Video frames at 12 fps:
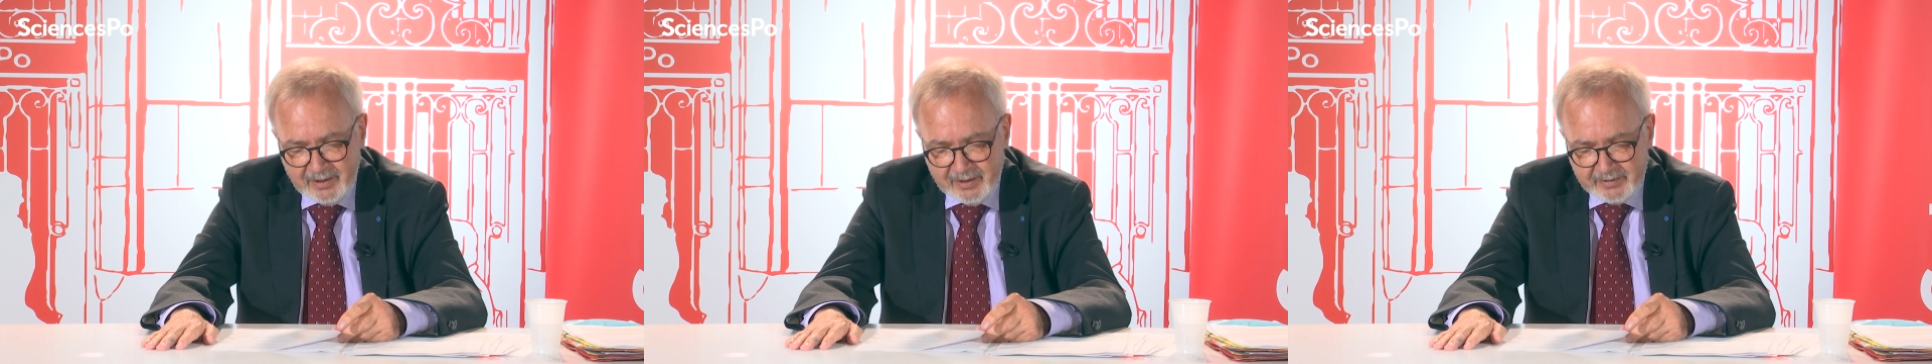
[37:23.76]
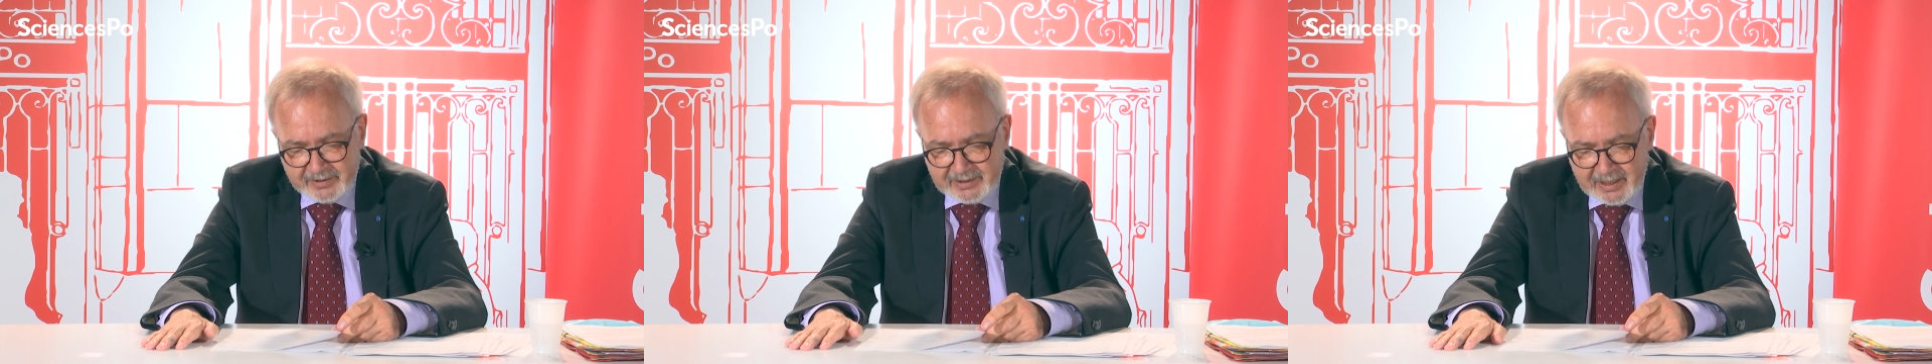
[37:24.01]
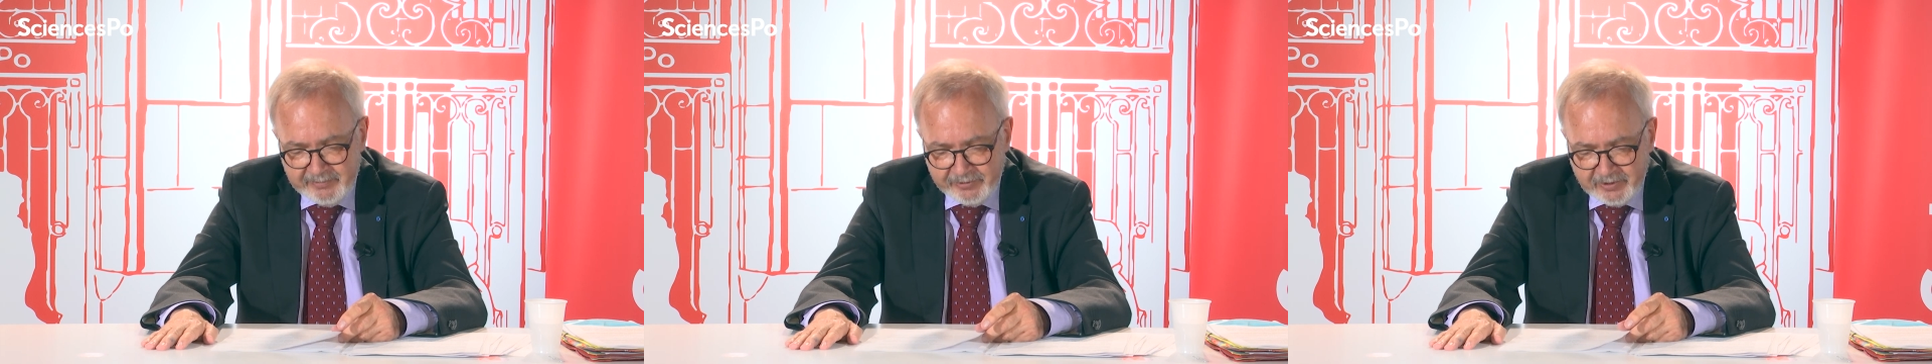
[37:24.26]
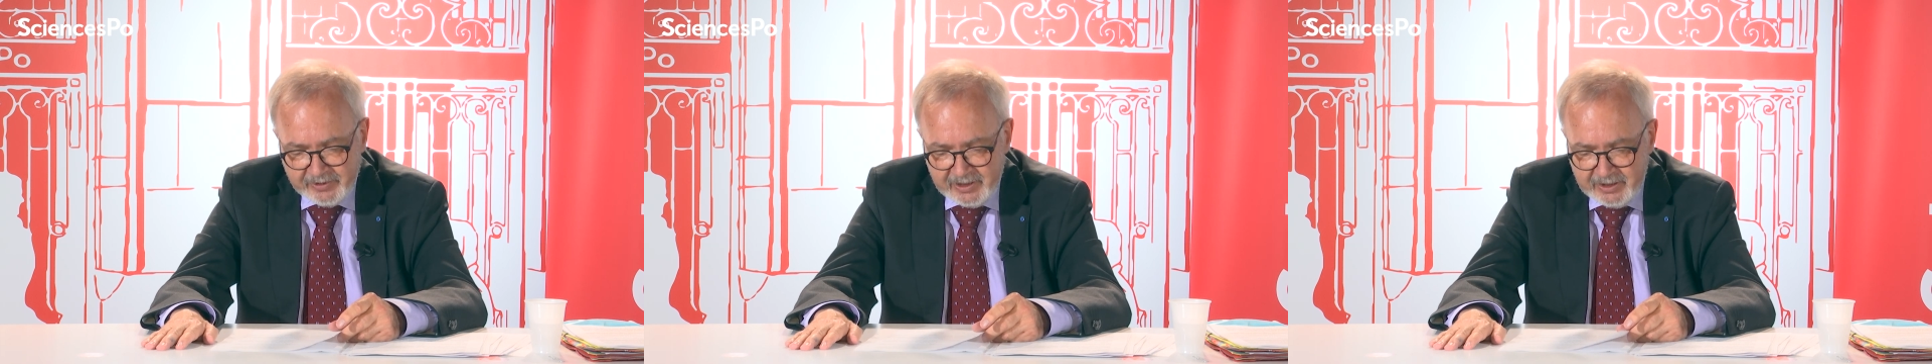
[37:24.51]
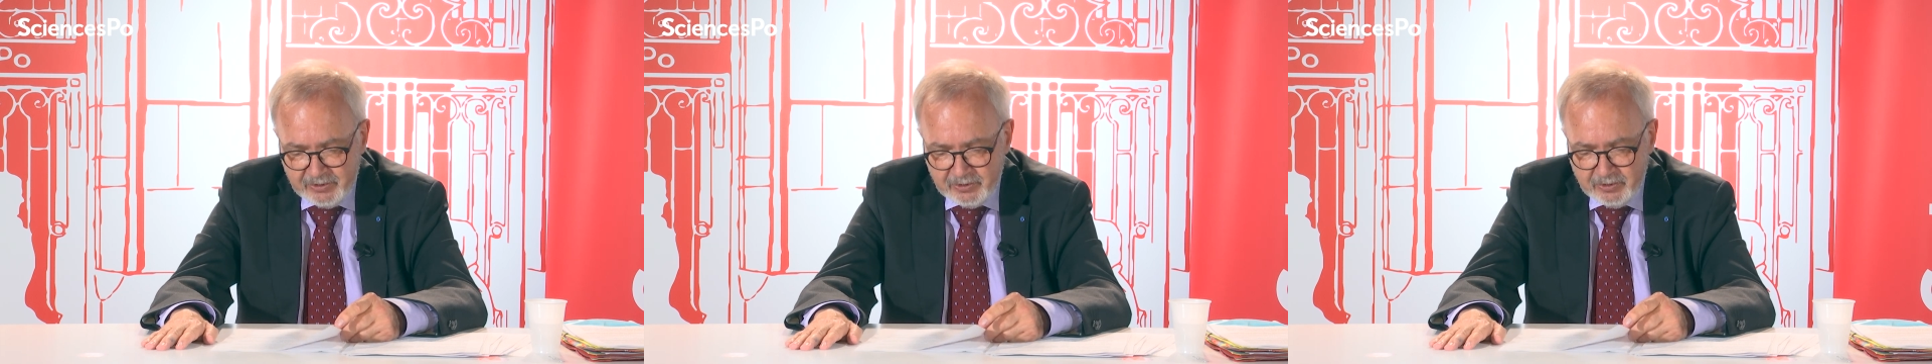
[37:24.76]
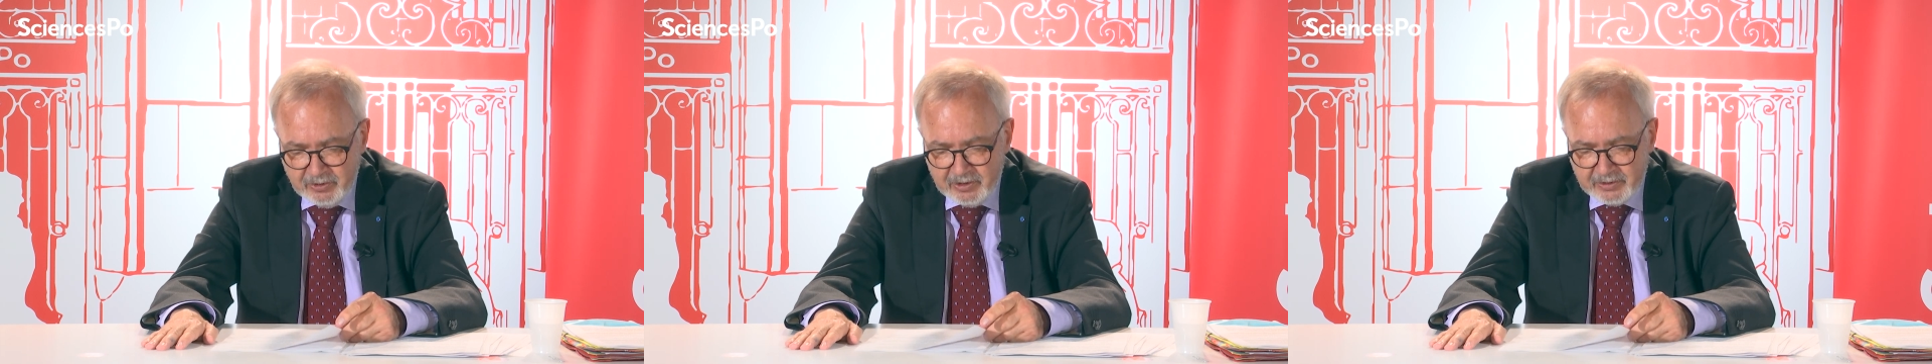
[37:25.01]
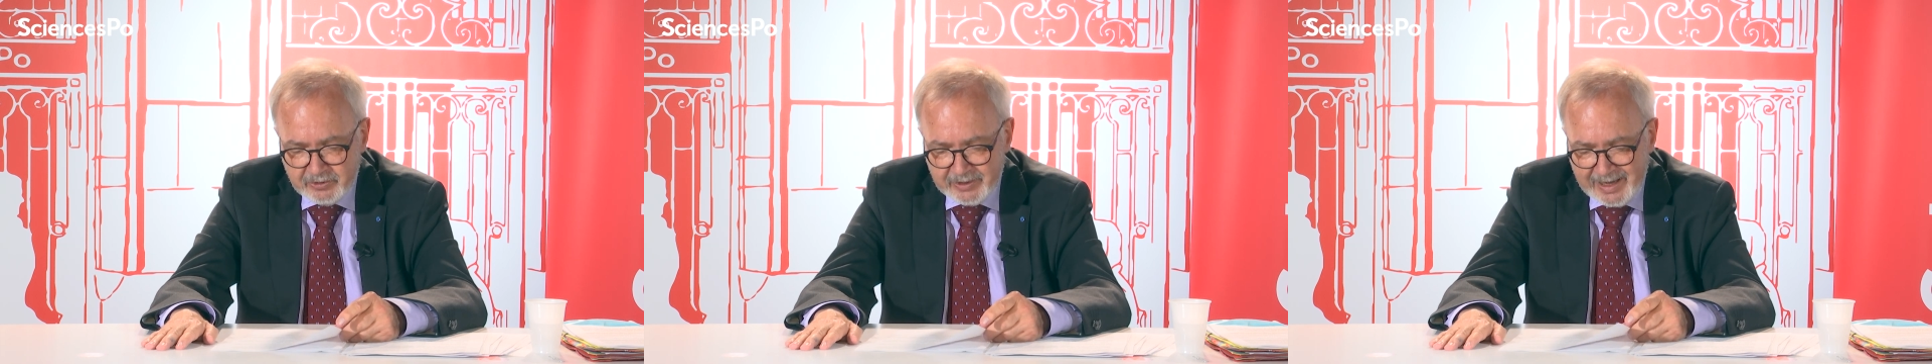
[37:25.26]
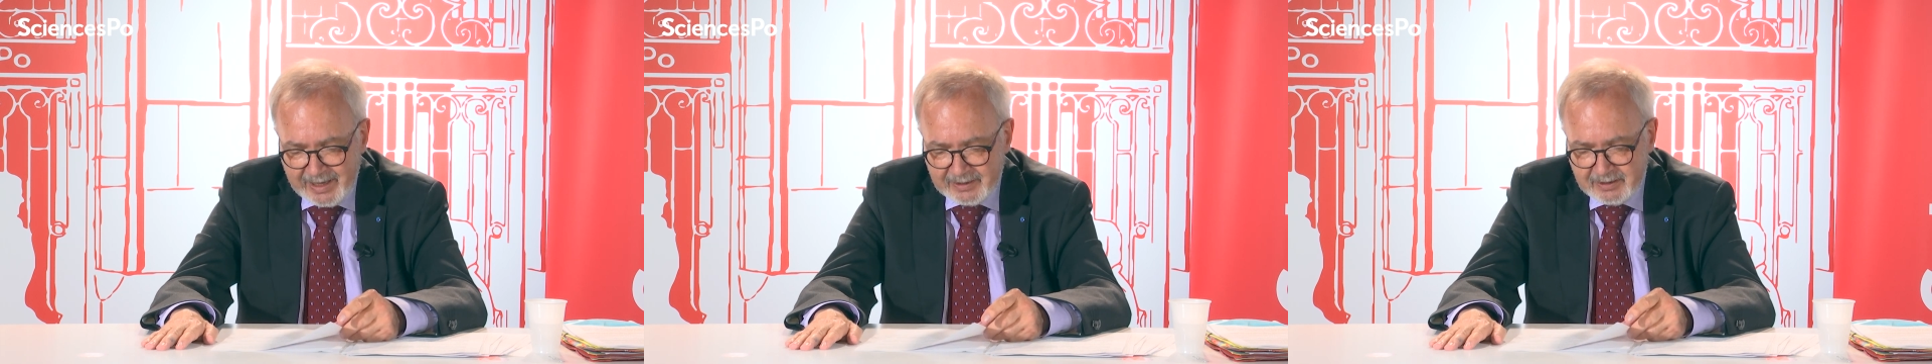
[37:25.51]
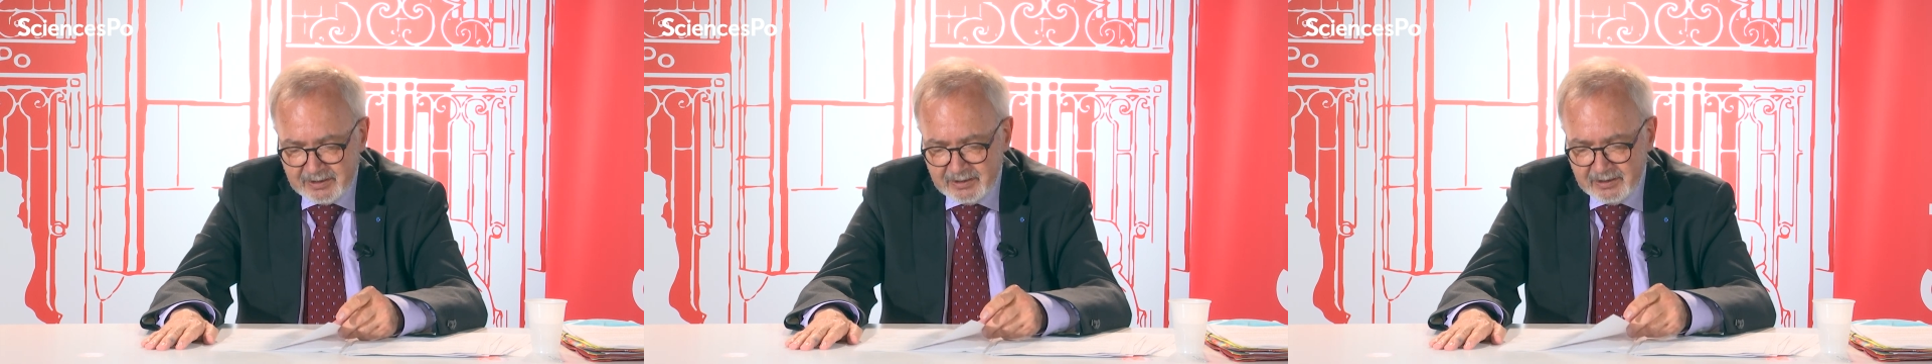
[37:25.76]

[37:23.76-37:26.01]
The time for the EU to act